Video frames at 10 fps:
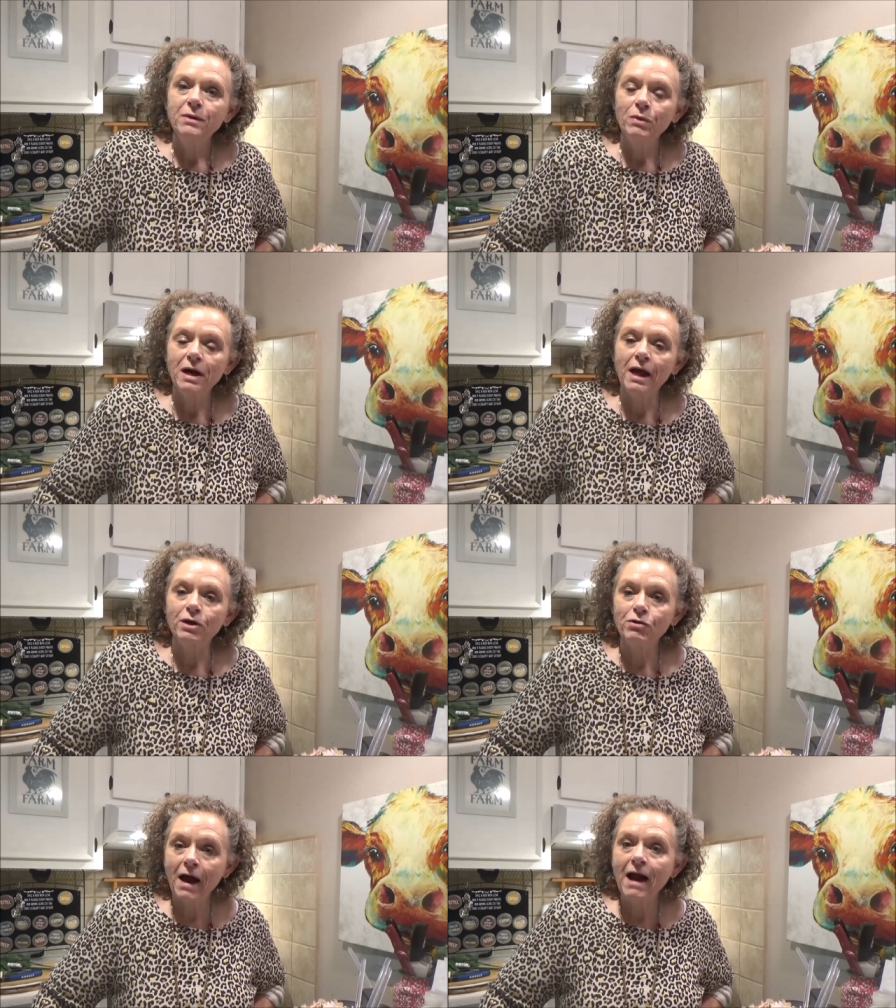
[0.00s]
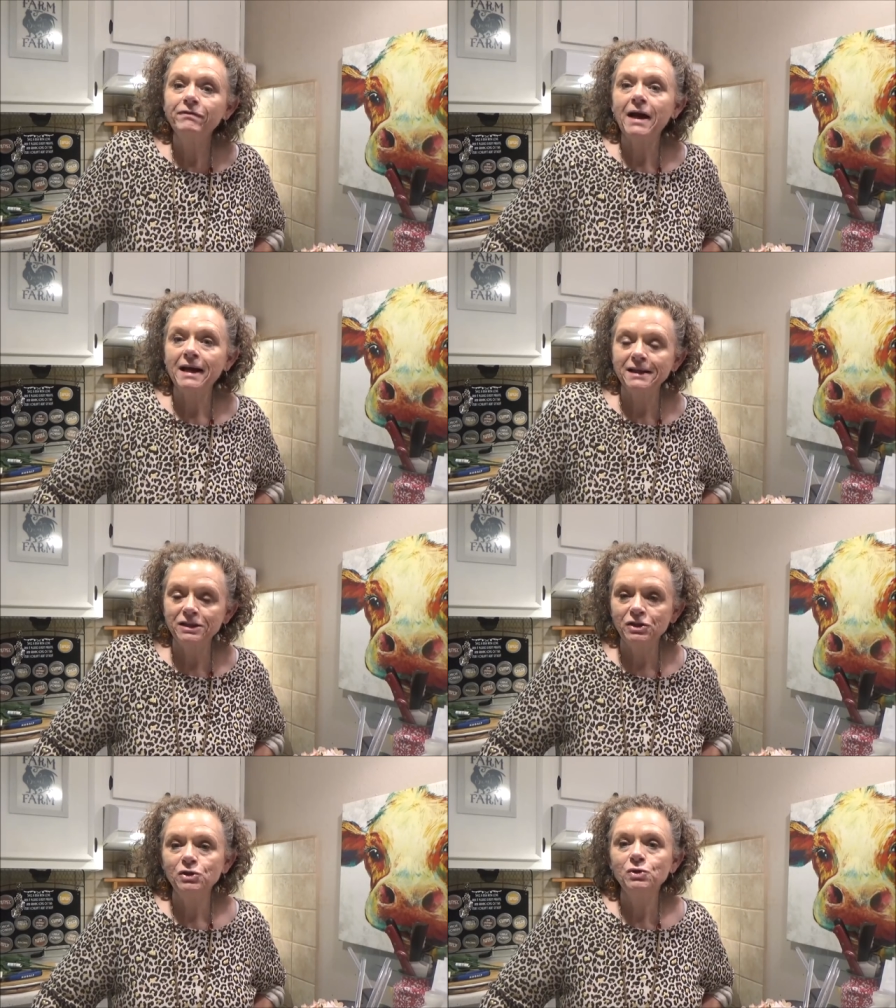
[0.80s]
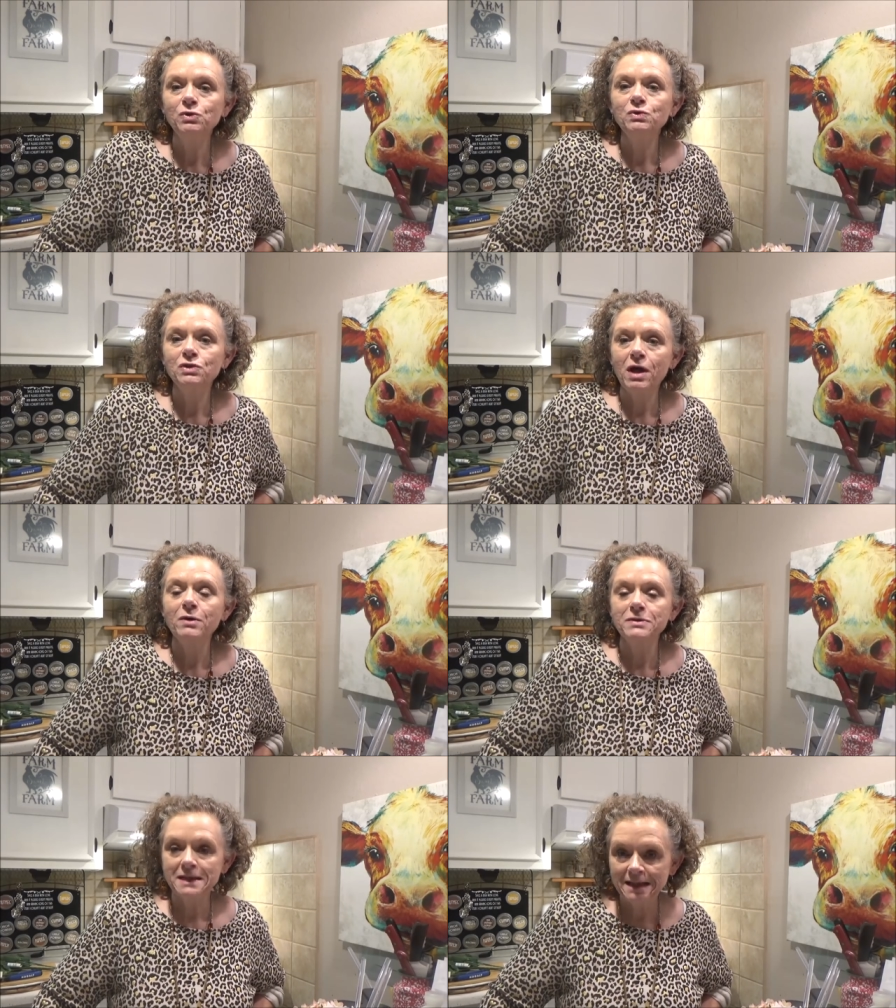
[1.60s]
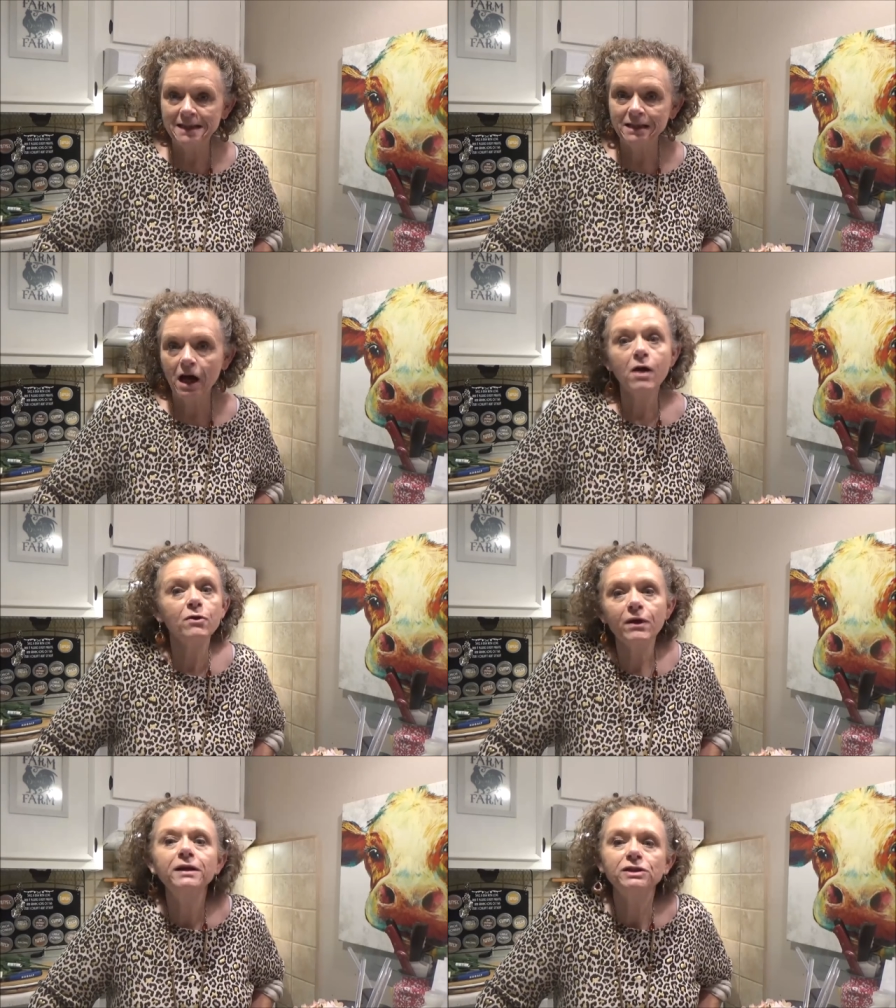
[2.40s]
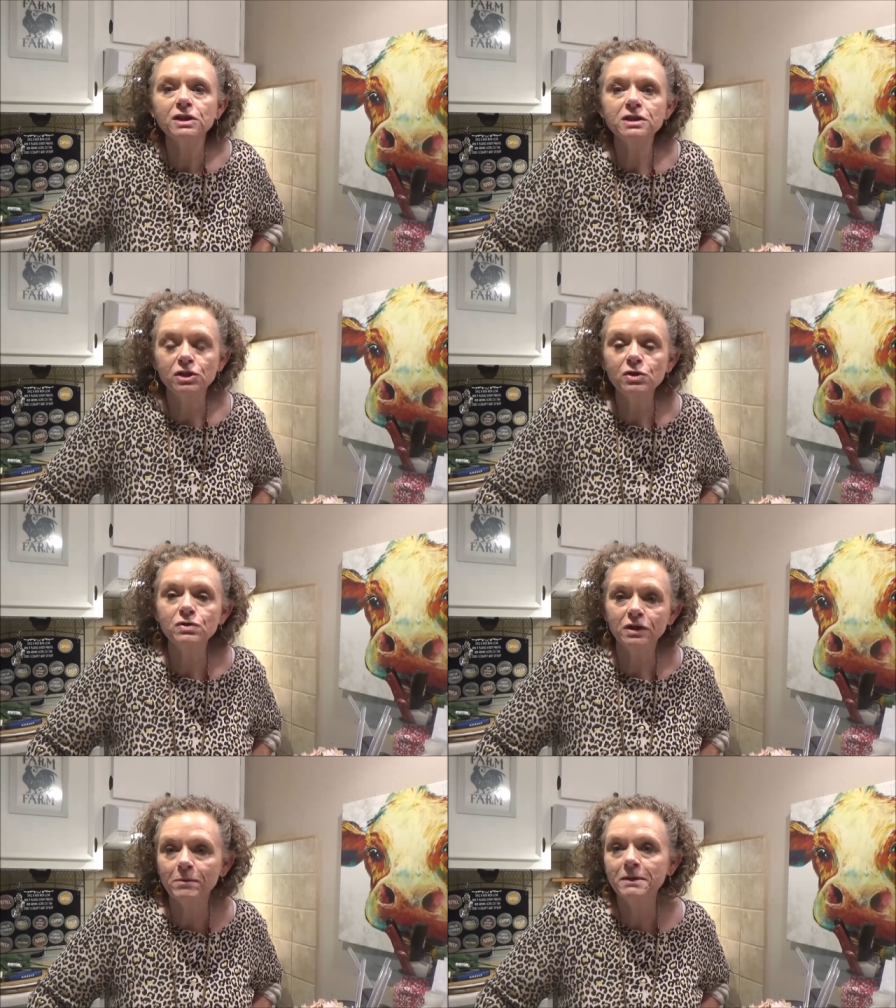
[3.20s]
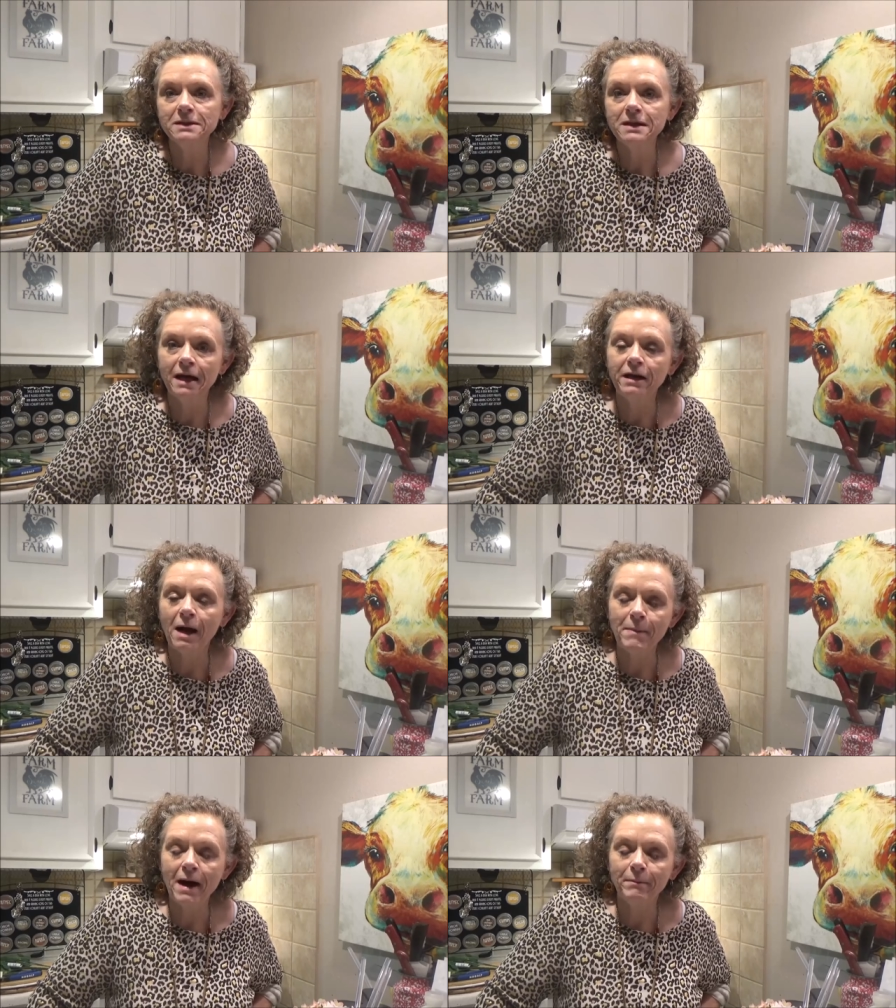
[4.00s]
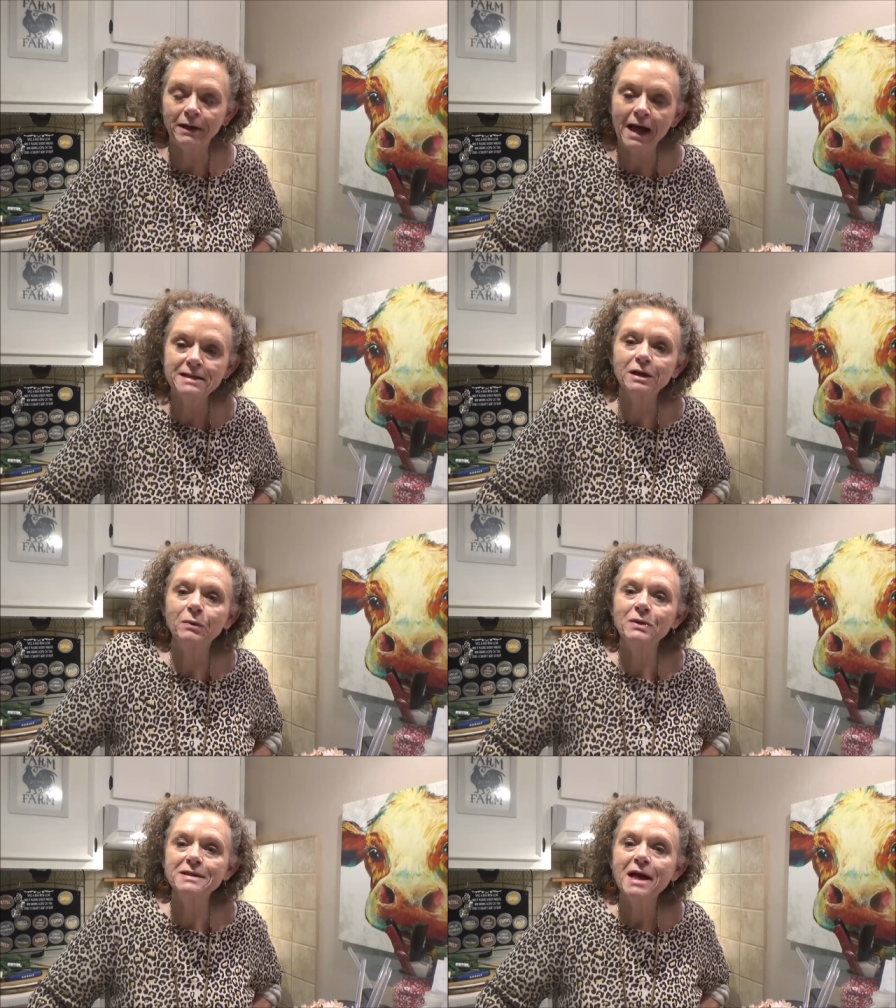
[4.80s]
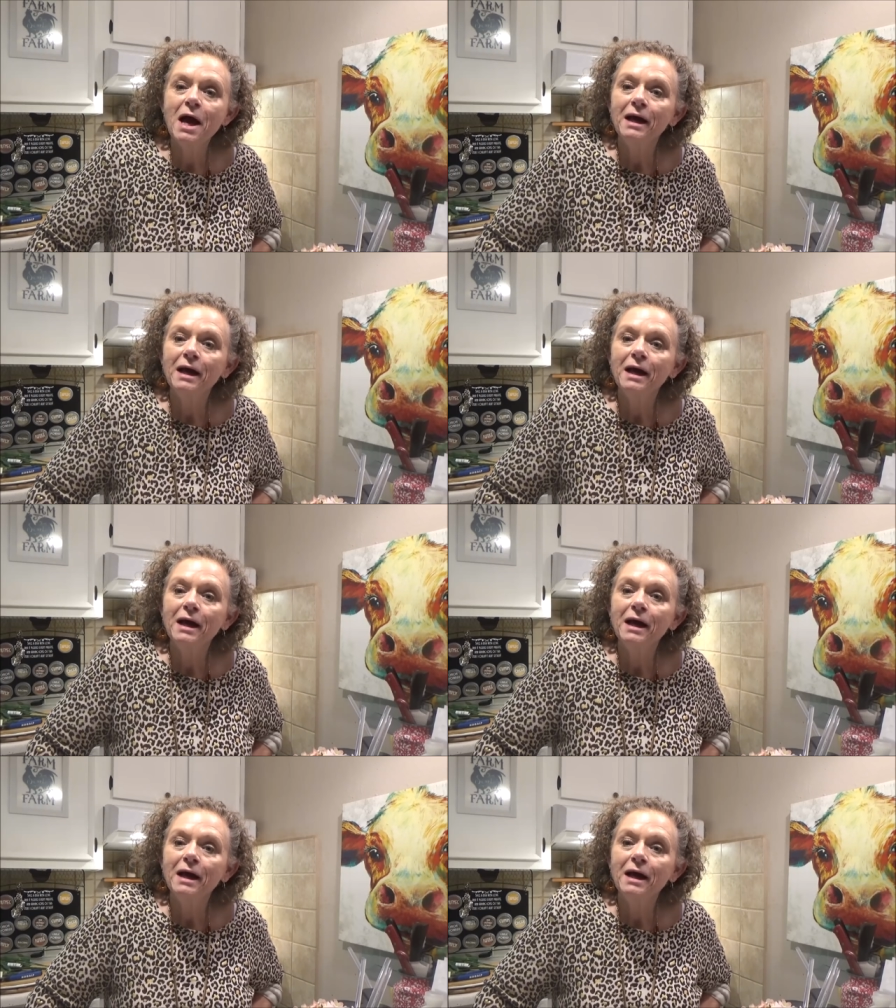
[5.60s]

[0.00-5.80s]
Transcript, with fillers: what kind of craft I could use those in other than just using them and, and, not buying plastic ones,